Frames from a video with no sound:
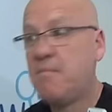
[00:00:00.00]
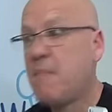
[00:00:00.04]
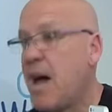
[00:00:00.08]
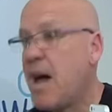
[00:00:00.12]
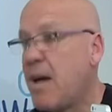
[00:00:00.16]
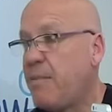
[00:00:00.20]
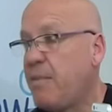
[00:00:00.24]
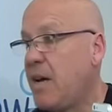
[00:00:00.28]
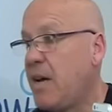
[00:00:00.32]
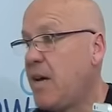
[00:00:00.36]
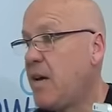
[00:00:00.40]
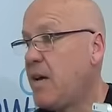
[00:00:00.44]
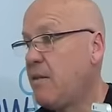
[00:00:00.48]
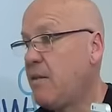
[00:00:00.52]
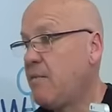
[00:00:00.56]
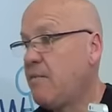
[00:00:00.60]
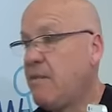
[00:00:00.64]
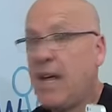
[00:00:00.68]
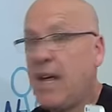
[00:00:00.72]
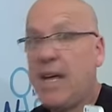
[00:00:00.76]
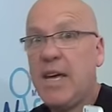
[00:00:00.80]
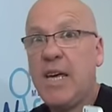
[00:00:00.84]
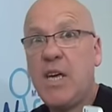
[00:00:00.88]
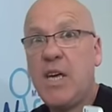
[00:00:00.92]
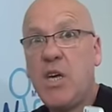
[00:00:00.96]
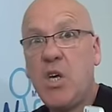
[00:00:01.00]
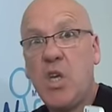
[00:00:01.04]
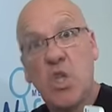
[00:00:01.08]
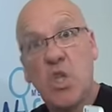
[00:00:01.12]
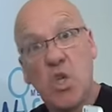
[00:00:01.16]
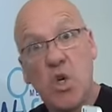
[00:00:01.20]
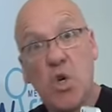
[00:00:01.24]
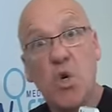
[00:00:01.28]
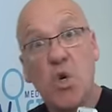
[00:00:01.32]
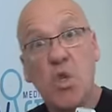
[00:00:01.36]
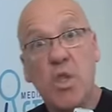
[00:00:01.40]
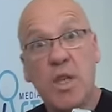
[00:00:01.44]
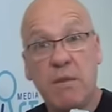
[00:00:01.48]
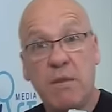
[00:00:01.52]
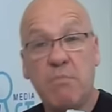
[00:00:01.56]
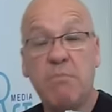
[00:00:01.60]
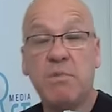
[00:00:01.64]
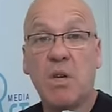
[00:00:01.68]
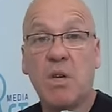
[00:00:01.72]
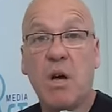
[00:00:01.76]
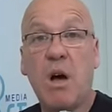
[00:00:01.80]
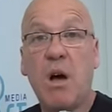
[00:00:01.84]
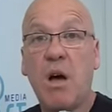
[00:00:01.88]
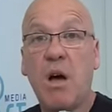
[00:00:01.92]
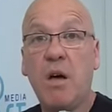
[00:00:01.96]
Maybe Nikki knew that it
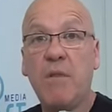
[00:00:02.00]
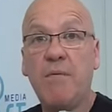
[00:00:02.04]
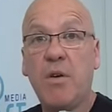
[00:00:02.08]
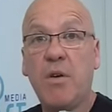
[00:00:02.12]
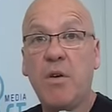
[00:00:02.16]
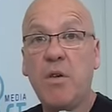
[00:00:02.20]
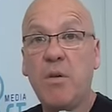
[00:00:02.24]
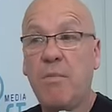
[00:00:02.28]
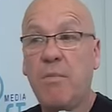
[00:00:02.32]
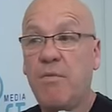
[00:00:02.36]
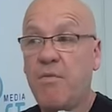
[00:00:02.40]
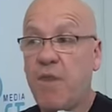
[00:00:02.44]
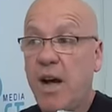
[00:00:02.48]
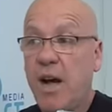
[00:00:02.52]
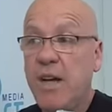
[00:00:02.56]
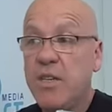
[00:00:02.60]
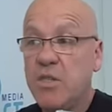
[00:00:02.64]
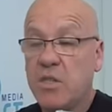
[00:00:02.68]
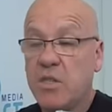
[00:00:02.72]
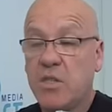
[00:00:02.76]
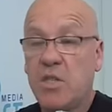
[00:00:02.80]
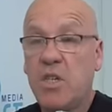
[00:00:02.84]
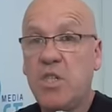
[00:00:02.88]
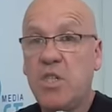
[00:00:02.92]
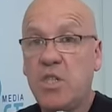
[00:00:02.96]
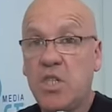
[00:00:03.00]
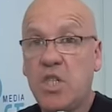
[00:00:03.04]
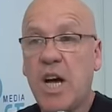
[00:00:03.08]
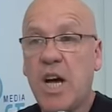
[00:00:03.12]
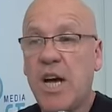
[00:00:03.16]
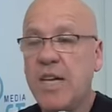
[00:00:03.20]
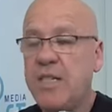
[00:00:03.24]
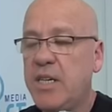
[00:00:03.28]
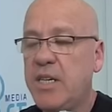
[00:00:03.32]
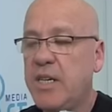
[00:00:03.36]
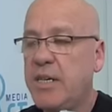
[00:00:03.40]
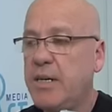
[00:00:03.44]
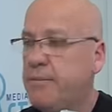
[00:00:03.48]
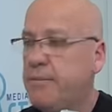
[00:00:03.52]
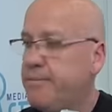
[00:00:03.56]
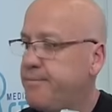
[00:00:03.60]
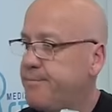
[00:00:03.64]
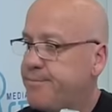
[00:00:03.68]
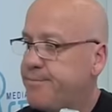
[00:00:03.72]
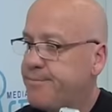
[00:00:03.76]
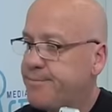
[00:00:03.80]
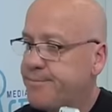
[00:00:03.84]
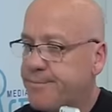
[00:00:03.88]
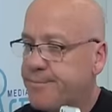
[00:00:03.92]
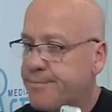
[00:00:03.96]
was a high volume phrase, so she's chasing it.
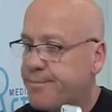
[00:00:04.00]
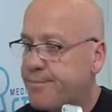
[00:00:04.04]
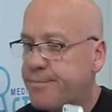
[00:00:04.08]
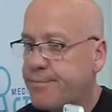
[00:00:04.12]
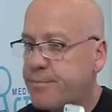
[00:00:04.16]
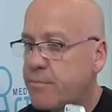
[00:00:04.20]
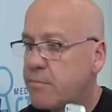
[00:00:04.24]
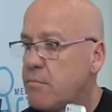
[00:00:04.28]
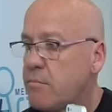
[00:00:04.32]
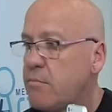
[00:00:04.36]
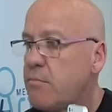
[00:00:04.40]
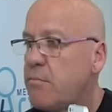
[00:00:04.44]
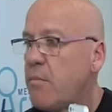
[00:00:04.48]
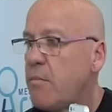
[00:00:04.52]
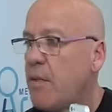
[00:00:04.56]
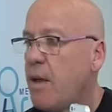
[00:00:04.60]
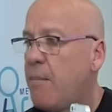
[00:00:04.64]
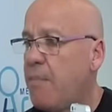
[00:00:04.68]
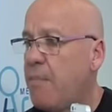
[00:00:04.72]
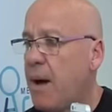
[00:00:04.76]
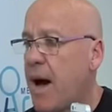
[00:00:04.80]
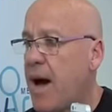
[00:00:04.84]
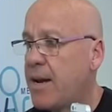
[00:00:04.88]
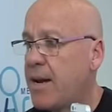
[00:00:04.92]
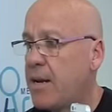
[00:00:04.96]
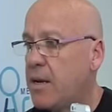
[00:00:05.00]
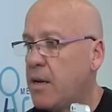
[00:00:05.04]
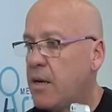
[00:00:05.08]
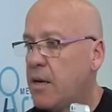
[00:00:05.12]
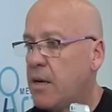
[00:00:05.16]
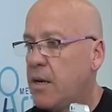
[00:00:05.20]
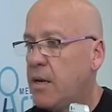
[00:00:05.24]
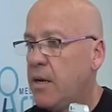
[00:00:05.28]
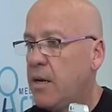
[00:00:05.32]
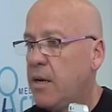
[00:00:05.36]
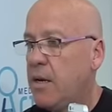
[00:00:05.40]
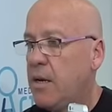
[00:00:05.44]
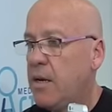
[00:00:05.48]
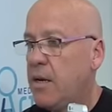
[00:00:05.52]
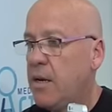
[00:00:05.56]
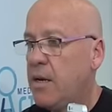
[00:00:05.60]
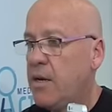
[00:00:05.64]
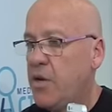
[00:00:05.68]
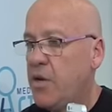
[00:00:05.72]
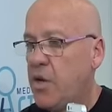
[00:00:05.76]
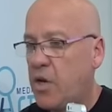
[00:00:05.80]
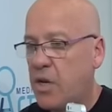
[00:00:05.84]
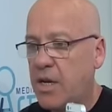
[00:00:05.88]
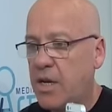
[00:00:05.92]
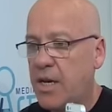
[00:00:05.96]
But
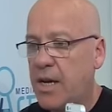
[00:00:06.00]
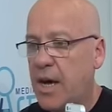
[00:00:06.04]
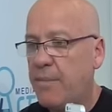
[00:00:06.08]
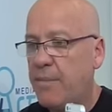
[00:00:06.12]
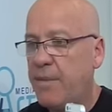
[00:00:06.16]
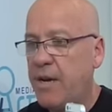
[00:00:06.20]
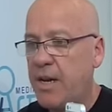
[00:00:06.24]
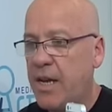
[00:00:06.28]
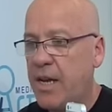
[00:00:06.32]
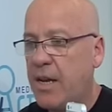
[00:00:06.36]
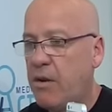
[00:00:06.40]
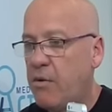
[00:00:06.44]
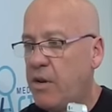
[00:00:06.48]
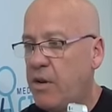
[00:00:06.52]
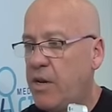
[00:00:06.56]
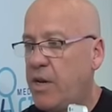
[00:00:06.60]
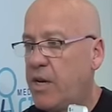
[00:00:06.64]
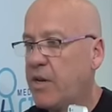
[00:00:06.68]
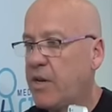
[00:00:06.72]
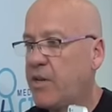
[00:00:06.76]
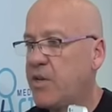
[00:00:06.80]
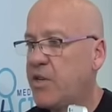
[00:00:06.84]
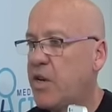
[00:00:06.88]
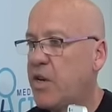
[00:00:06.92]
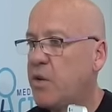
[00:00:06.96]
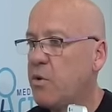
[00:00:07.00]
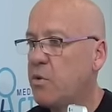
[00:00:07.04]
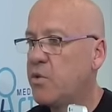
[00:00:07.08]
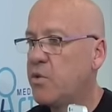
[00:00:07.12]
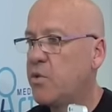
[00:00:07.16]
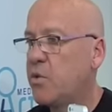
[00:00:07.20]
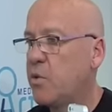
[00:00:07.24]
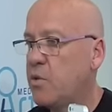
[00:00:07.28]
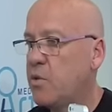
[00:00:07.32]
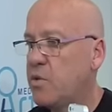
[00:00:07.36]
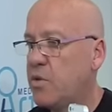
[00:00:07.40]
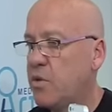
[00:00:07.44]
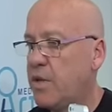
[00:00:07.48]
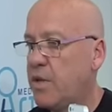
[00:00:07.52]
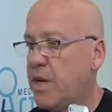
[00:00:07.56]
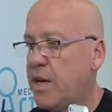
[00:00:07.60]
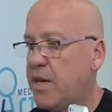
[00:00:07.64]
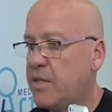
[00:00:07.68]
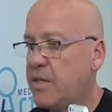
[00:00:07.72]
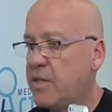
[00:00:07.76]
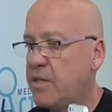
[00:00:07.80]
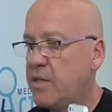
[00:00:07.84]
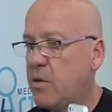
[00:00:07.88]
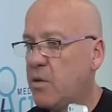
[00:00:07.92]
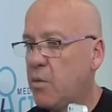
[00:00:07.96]
you can come in here and you can see all sorts of
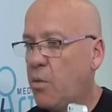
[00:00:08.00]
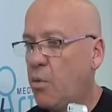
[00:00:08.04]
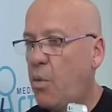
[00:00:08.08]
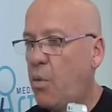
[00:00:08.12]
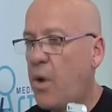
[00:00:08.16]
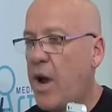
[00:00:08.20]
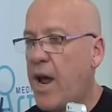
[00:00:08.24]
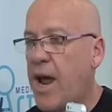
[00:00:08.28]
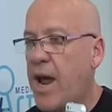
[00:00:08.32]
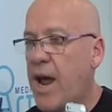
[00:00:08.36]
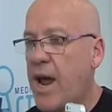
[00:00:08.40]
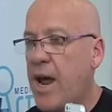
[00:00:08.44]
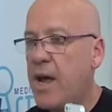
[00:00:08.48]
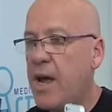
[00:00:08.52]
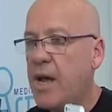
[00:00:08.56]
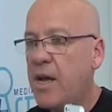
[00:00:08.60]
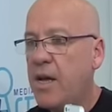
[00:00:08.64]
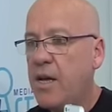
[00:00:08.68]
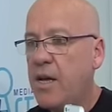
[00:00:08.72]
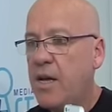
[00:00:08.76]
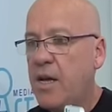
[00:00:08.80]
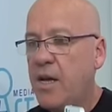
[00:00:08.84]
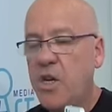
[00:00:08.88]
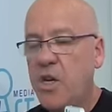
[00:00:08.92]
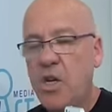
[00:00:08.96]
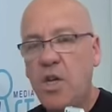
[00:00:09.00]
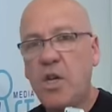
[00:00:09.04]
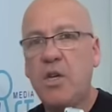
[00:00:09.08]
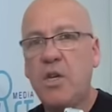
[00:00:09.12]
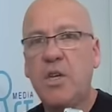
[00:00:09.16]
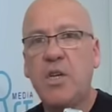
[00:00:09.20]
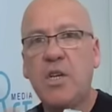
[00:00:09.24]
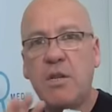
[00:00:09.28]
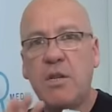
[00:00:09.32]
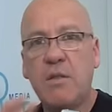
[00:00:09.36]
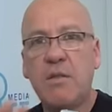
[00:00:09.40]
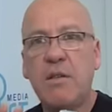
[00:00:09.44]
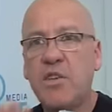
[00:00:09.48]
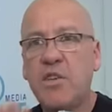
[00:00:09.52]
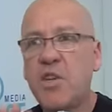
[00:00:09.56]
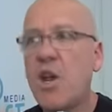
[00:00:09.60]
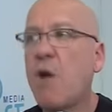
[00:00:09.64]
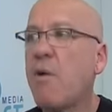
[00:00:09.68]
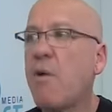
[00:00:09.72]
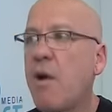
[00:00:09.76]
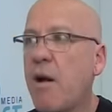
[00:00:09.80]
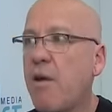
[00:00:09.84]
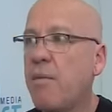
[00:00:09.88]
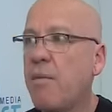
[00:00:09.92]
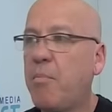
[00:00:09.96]
things where you, you, there's
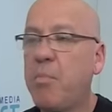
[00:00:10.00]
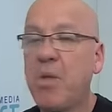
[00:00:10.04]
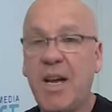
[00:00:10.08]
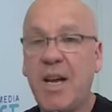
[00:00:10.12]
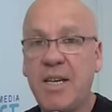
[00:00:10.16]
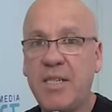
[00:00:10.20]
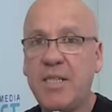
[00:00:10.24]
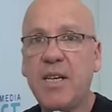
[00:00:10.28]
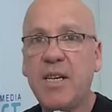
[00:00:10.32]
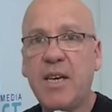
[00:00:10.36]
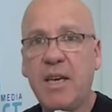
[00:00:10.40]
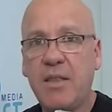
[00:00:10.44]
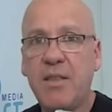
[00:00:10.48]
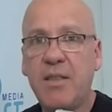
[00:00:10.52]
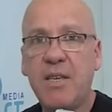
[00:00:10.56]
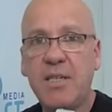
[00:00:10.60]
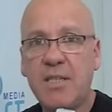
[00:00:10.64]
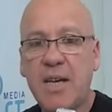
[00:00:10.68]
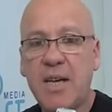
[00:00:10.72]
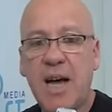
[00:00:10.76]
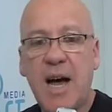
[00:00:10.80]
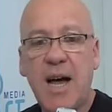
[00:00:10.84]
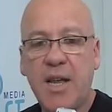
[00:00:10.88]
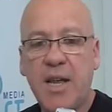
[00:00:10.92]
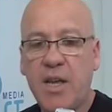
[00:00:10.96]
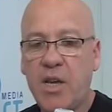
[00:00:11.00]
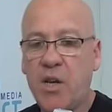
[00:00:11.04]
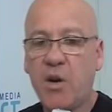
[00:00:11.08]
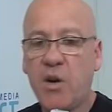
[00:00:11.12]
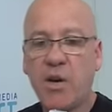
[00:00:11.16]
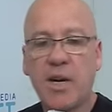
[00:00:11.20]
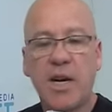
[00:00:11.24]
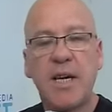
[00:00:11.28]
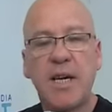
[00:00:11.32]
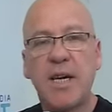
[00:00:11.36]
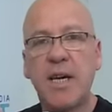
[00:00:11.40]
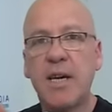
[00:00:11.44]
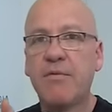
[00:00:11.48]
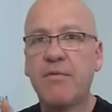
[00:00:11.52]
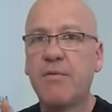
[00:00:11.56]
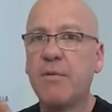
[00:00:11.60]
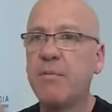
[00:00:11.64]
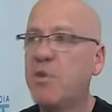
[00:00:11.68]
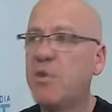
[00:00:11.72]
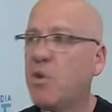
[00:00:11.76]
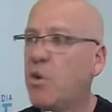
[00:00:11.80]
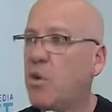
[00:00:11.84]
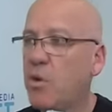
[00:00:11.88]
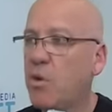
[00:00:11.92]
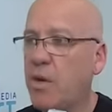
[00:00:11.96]
no other place to get this data. You're not going to get it
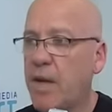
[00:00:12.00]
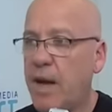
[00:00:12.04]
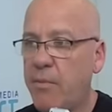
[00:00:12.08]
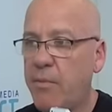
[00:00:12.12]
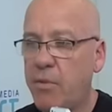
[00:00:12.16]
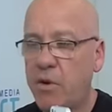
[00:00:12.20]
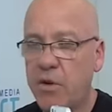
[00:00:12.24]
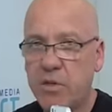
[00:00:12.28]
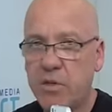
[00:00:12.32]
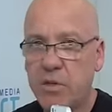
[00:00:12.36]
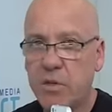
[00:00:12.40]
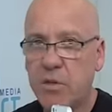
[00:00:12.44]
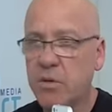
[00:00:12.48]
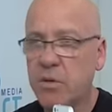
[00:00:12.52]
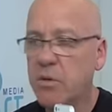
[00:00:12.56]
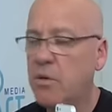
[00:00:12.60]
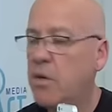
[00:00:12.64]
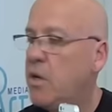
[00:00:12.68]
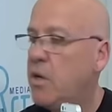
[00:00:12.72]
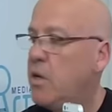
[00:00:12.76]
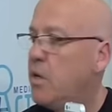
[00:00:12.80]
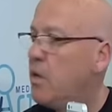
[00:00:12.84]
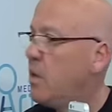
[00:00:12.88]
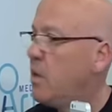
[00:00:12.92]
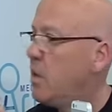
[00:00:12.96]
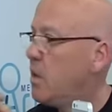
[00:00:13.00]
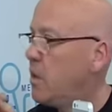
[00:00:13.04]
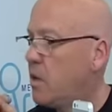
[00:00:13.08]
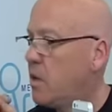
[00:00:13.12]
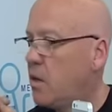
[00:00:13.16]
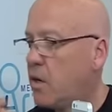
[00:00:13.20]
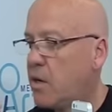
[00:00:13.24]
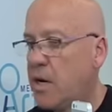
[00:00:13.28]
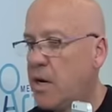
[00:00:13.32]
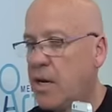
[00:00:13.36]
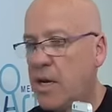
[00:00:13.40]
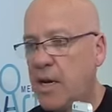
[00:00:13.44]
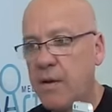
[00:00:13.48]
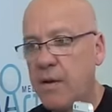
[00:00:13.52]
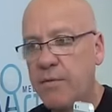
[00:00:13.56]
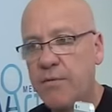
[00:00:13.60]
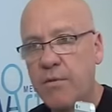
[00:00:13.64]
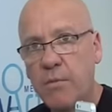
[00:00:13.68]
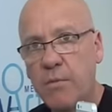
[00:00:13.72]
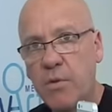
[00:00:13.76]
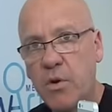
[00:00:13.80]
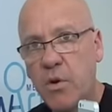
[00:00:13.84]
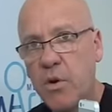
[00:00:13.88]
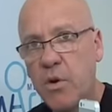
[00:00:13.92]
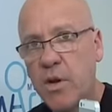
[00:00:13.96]
from the Google AdWords tool. You're not going to get it
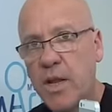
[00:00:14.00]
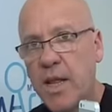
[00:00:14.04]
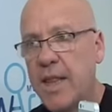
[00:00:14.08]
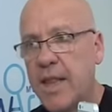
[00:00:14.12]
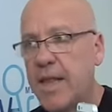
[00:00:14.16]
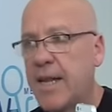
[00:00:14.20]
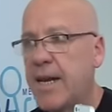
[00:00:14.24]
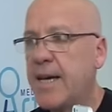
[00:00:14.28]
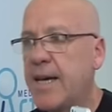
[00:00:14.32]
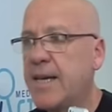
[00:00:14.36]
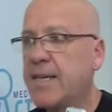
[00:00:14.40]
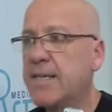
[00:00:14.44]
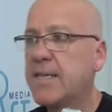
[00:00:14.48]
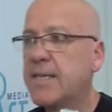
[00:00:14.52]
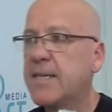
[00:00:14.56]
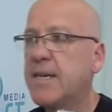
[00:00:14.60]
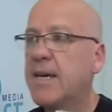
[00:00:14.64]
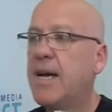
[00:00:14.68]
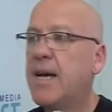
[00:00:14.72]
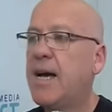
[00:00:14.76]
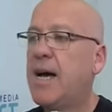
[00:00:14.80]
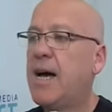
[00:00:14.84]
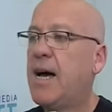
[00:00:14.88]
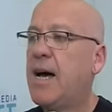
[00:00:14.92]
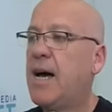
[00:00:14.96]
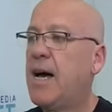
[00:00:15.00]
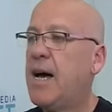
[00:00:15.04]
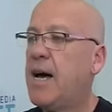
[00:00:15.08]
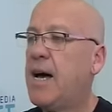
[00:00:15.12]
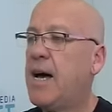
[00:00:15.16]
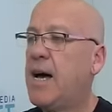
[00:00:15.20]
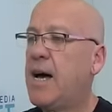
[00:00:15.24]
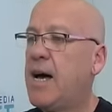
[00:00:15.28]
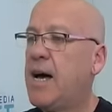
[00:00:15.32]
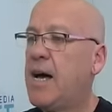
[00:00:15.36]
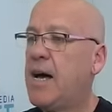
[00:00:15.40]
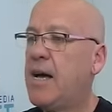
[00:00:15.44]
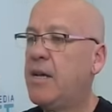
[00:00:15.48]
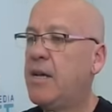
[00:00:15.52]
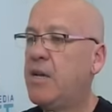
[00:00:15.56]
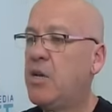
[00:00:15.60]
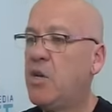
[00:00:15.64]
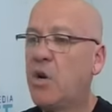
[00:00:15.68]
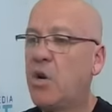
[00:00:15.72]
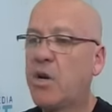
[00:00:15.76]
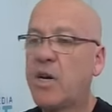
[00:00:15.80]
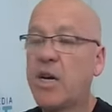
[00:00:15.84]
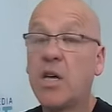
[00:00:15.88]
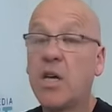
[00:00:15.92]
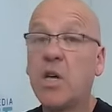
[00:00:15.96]
from Google Analytics. Uh,
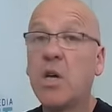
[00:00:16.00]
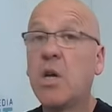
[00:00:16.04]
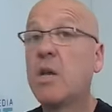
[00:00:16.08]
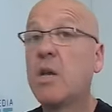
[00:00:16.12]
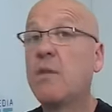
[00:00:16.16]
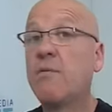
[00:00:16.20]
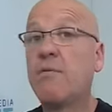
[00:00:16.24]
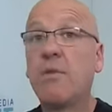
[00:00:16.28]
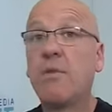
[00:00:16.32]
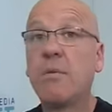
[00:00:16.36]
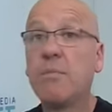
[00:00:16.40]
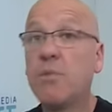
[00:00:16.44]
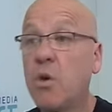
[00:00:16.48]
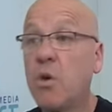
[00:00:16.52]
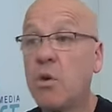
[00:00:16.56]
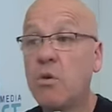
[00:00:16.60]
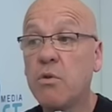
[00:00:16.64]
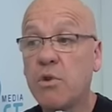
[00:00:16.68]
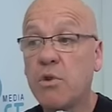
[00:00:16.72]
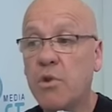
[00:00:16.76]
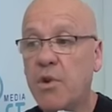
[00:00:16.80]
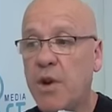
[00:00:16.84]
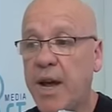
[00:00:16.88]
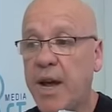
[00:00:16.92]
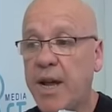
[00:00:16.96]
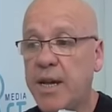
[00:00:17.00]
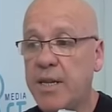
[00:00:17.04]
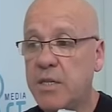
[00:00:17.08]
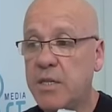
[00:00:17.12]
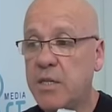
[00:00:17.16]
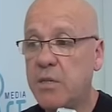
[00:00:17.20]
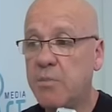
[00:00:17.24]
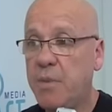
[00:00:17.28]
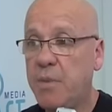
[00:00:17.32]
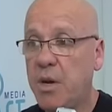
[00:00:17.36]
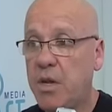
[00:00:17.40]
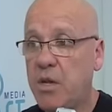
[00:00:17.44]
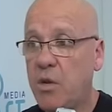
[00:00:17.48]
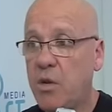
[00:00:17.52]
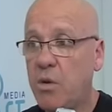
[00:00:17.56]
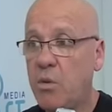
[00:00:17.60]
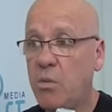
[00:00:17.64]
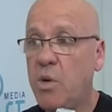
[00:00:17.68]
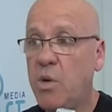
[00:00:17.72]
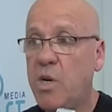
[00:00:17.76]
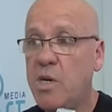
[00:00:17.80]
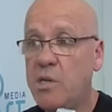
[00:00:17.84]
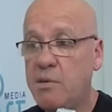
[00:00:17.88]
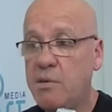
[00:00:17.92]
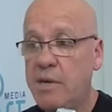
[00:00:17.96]
you're not going to get it from Google Trends, but you
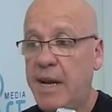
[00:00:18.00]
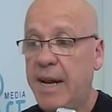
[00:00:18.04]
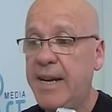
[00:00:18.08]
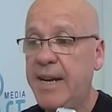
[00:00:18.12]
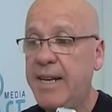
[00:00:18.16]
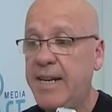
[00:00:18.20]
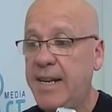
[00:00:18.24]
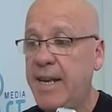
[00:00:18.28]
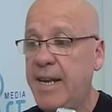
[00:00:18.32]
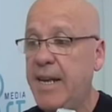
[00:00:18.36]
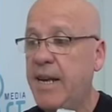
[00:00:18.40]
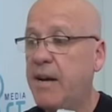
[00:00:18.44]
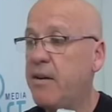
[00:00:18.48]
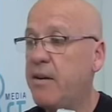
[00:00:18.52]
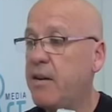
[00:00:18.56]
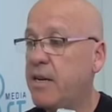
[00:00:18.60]
will get it here.